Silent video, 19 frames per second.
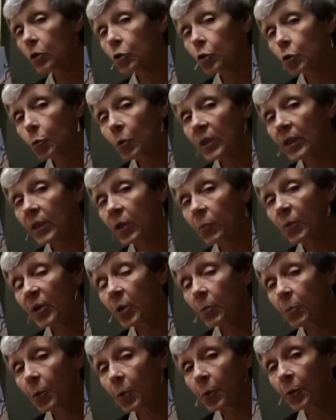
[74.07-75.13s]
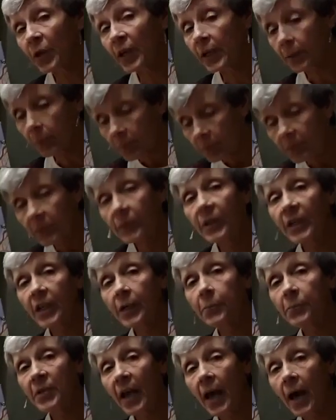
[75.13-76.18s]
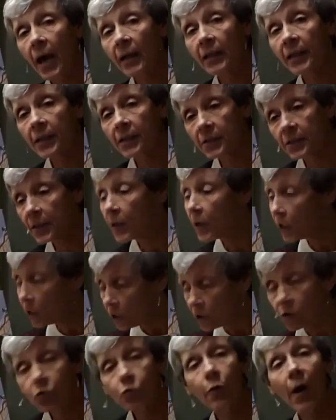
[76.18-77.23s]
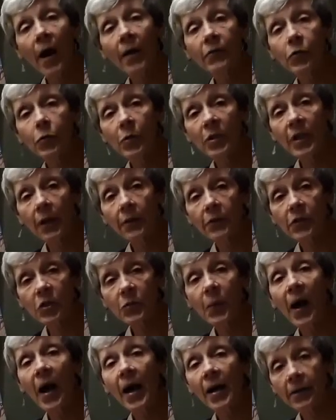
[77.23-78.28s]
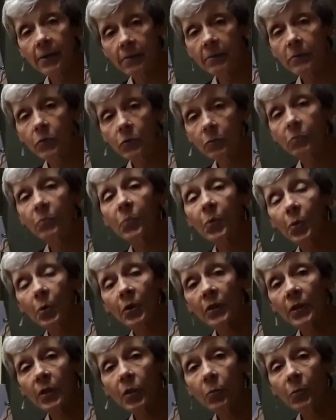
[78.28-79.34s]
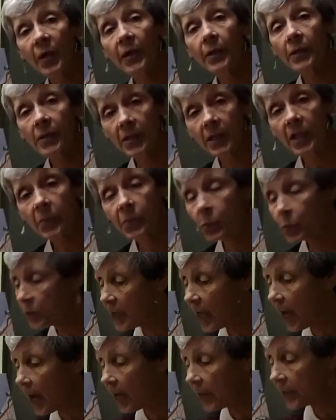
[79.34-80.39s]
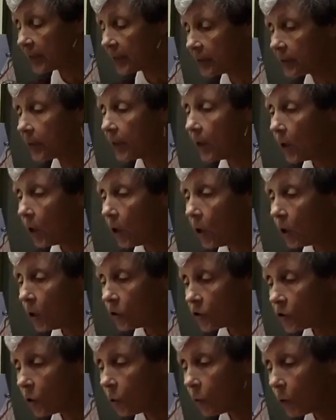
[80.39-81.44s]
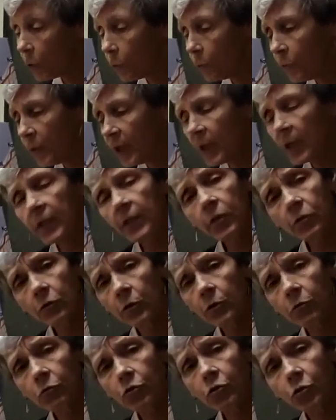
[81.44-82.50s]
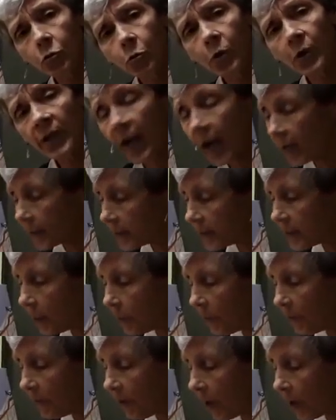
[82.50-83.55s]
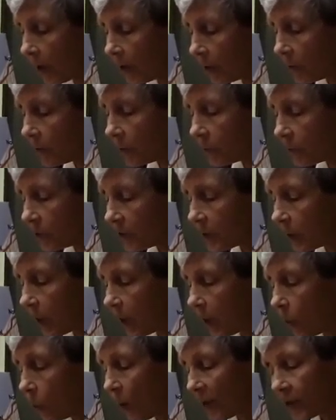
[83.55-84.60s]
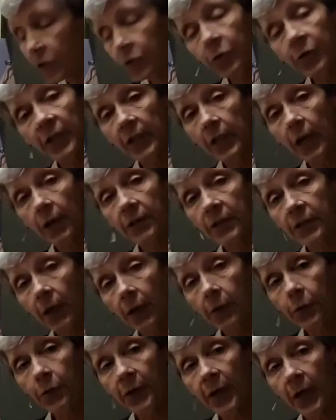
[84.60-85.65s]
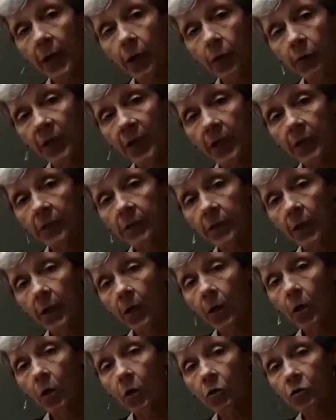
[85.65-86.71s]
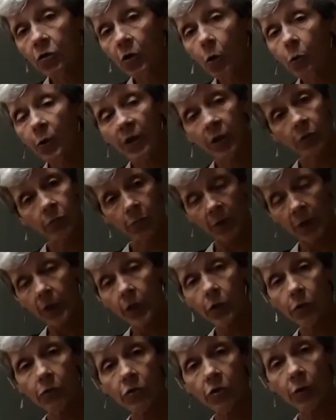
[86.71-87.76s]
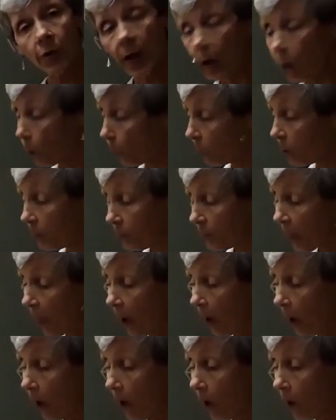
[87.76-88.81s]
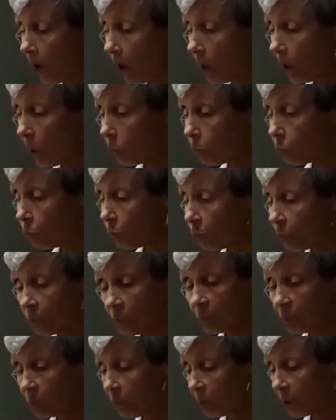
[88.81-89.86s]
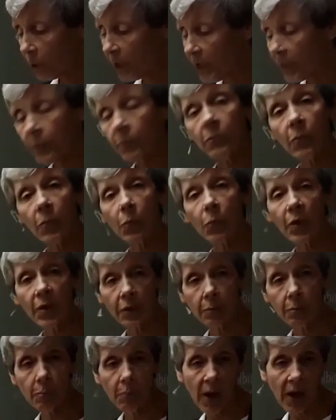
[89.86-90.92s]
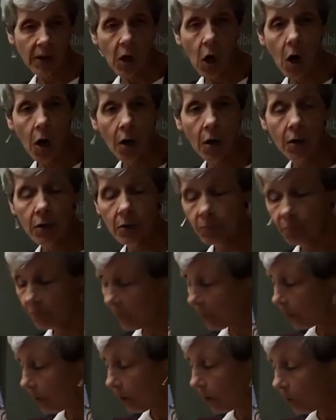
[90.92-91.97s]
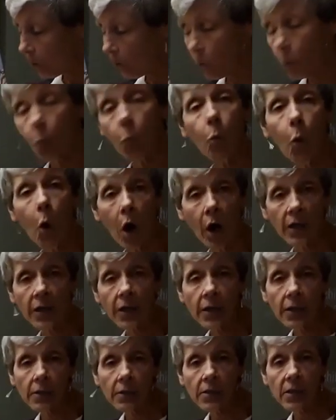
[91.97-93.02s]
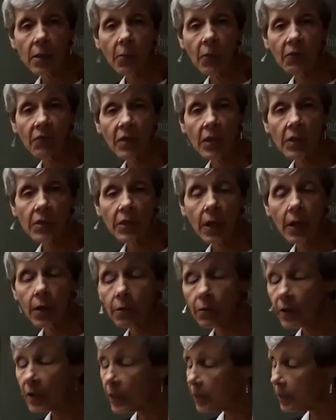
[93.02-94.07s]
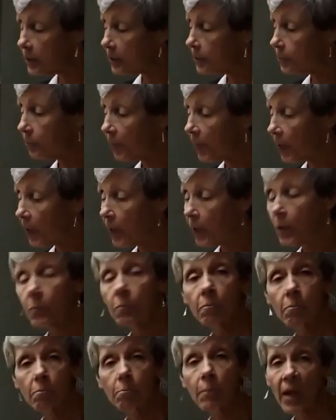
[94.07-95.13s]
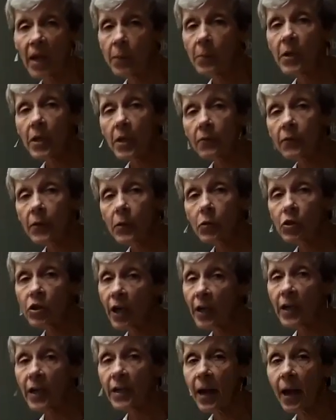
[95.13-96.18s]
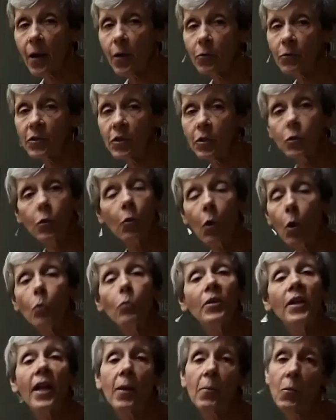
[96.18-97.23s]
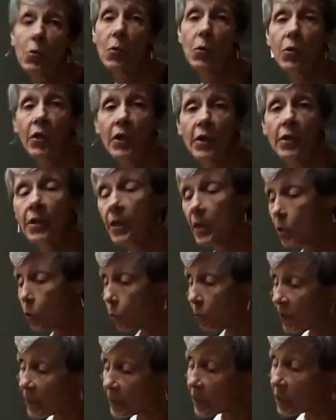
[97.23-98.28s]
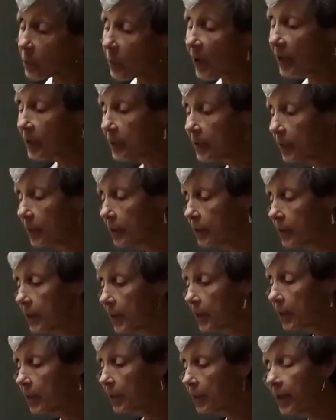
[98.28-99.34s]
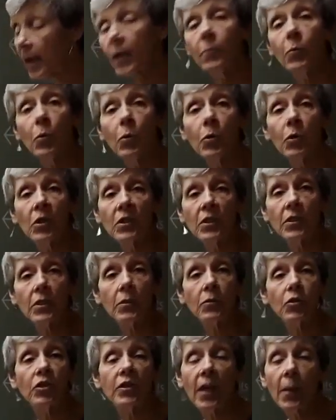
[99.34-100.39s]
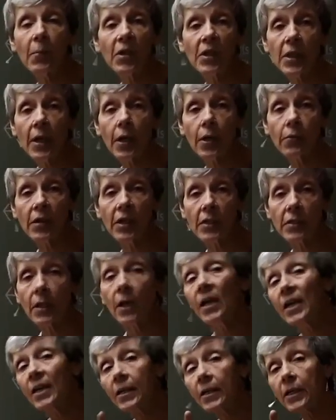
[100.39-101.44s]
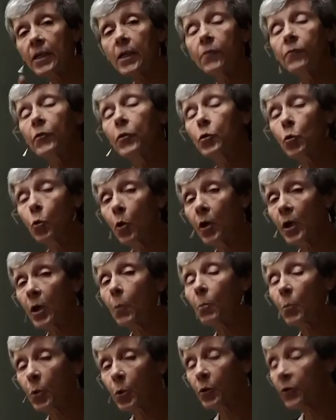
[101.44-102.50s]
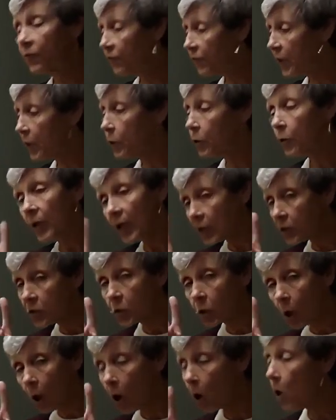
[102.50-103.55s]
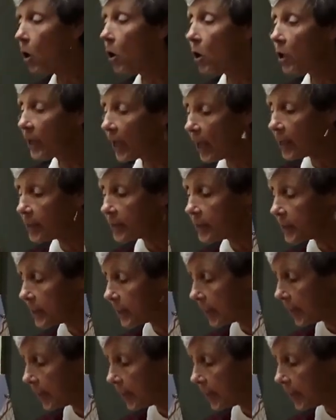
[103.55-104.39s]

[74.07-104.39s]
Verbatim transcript: do a little bit of birding, keep tallies, drive to another spot, bird a little bit, keep your tallies. So we're really a little short on some of our uh, western and our southern areas, so we could really use your help. Um, birding with by car, walking in some of these areas, maybe even checking out your own neighborhood, the green spaces, the neighborhoods, the cemeteries, even your bird feeder, as long as it's